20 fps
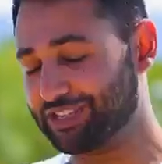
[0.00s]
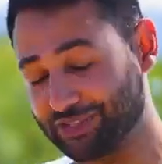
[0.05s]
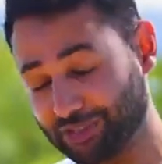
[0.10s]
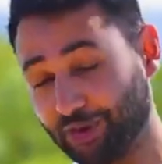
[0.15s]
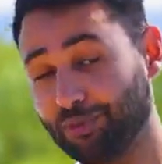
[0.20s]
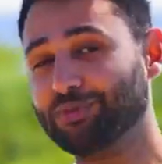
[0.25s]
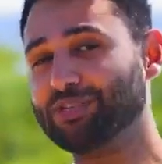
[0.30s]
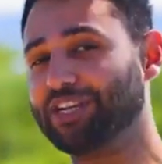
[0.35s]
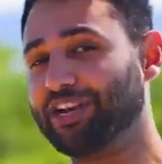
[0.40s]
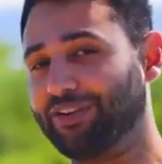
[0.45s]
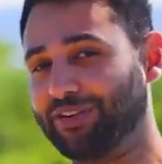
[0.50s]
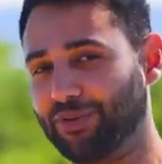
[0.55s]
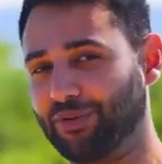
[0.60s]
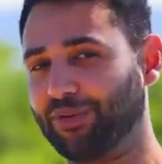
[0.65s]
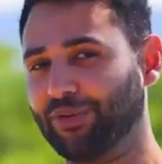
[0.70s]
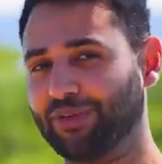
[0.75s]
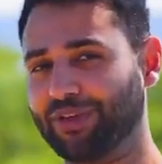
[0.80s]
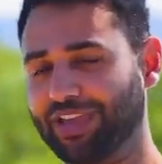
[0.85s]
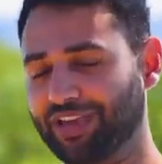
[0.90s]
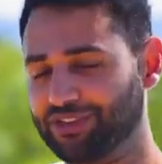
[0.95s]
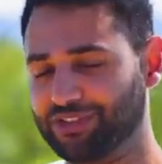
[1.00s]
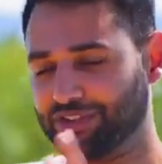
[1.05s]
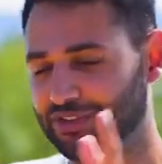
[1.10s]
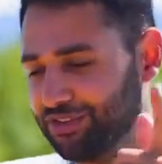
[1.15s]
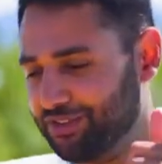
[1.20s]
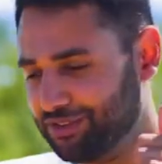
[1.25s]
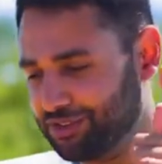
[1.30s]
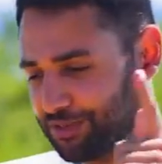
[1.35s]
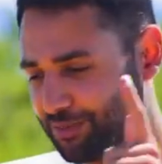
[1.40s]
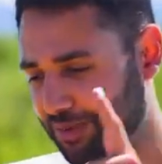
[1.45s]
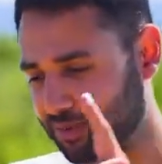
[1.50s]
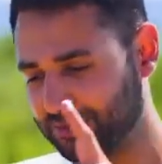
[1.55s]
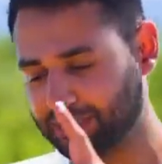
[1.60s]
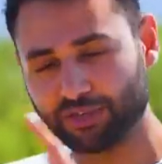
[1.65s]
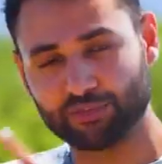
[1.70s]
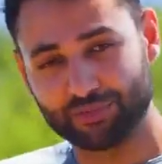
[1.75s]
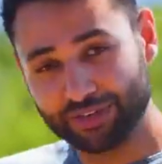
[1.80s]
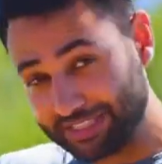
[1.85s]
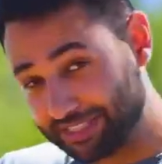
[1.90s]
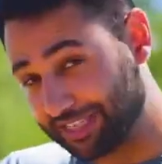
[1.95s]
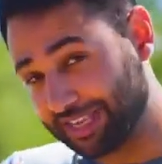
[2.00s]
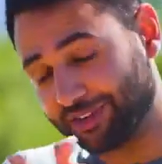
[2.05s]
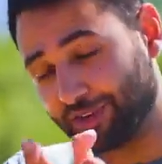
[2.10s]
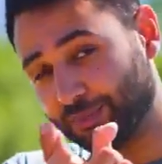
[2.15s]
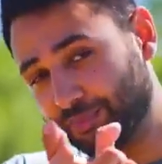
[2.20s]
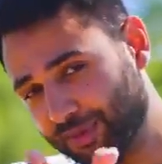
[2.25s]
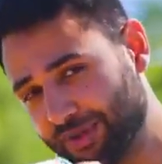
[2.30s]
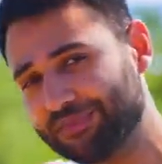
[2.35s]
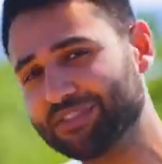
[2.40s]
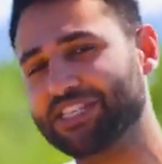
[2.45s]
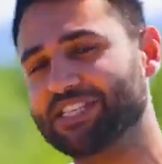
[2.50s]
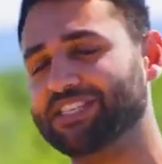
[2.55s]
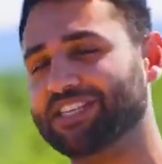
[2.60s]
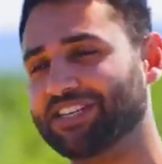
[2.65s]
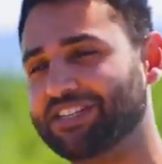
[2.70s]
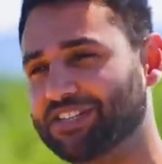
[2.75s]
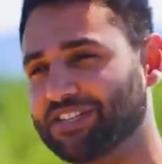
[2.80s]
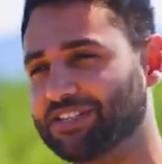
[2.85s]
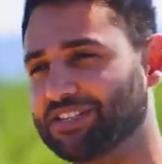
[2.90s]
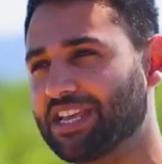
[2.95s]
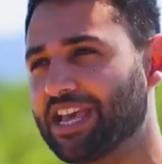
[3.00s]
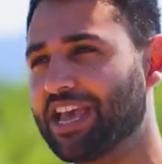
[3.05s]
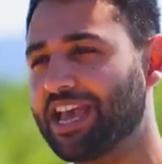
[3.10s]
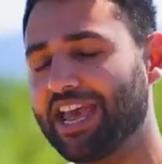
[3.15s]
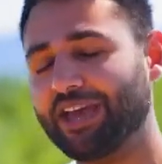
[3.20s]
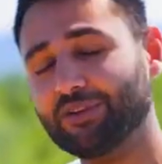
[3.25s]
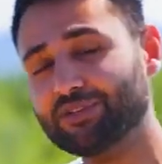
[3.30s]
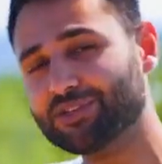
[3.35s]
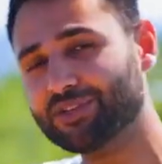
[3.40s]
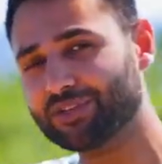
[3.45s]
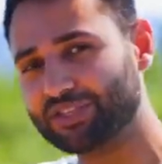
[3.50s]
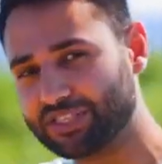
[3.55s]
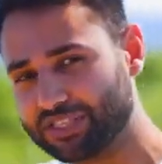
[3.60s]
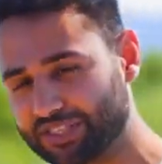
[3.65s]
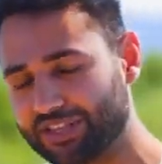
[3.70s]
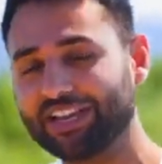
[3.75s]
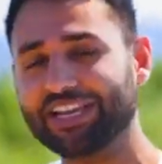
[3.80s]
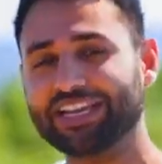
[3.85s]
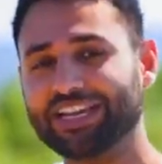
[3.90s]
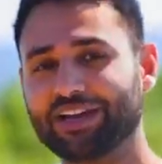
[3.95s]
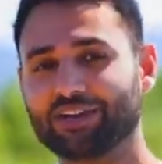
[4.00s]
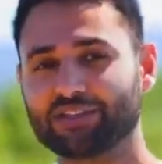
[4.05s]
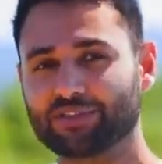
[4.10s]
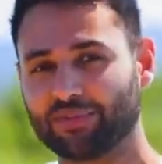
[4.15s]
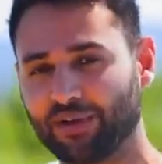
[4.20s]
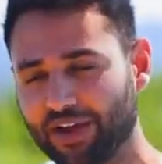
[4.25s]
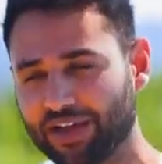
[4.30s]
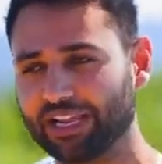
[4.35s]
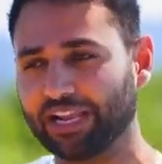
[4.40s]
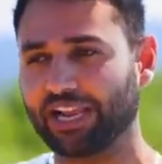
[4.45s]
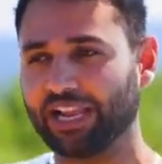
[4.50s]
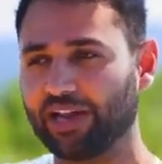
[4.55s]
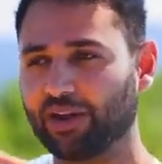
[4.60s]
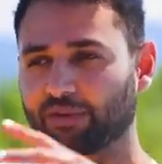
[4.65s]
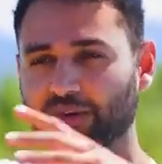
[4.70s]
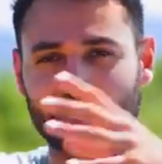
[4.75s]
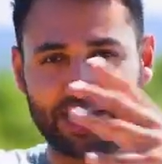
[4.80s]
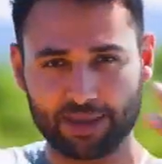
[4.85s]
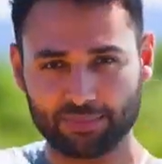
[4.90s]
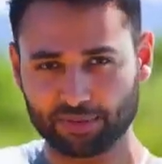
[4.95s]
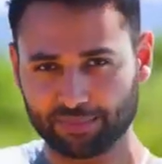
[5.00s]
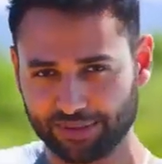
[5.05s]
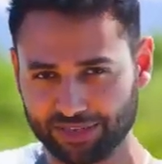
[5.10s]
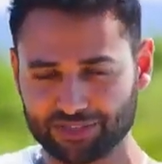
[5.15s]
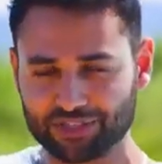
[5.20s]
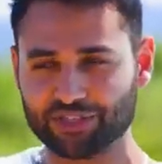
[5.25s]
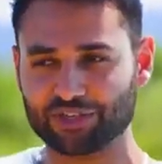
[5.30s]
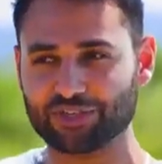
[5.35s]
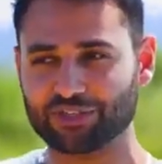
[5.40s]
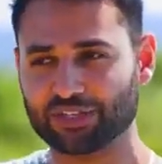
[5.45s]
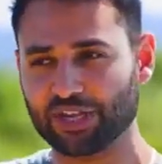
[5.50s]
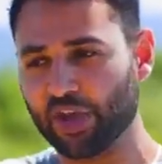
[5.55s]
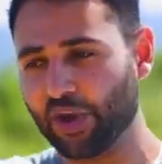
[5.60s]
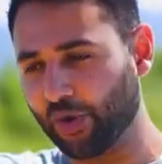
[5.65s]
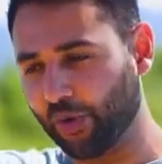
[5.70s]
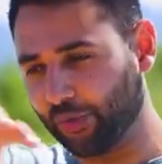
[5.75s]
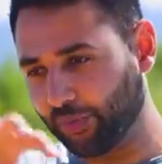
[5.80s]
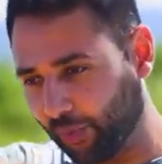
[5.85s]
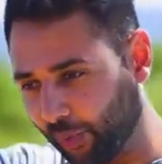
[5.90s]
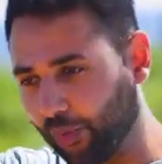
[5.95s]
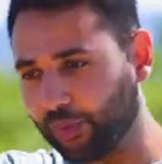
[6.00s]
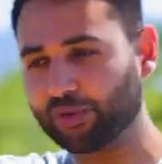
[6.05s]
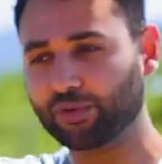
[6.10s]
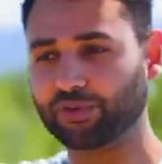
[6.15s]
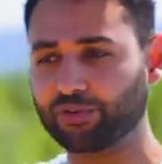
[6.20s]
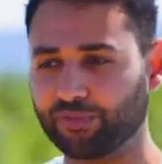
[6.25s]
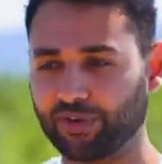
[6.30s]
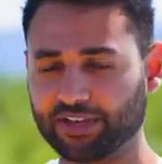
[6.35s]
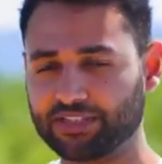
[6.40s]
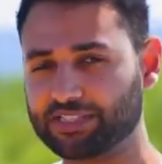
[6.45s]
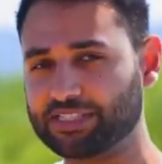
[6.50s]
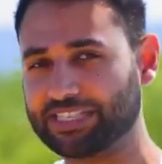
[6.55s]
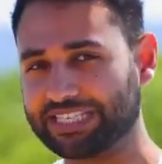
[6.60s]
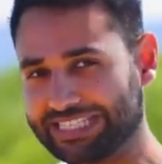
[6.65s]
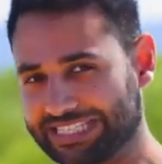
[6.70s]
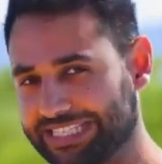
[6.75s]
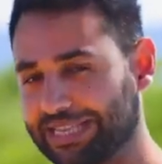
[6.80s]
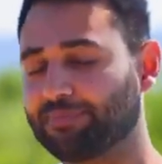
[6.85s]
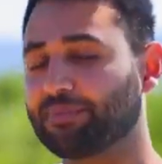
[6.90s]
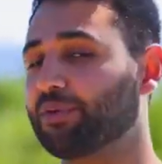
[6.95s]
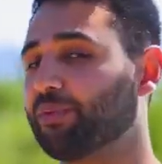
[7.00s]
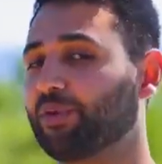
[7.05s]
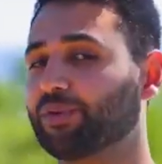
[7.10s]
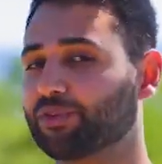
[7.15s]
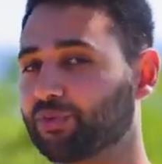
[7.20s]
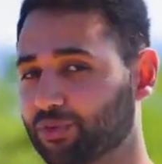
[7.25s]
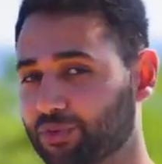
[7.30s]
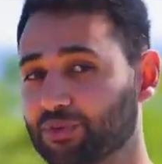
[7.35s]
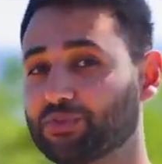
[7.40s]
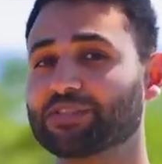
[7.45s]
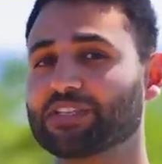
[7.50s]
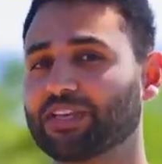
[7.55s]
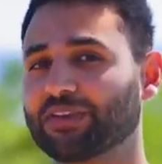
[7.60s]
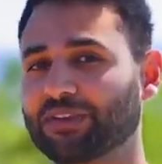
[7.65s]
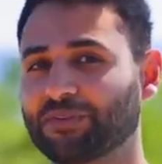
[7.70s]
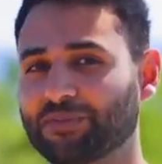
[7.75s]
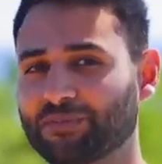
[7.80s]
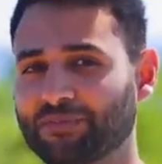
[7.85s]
stop sharing your location, to be able to reset your privacy settings, and also to sign out of iCloud and Apple Messages on all your devices except the one you're using.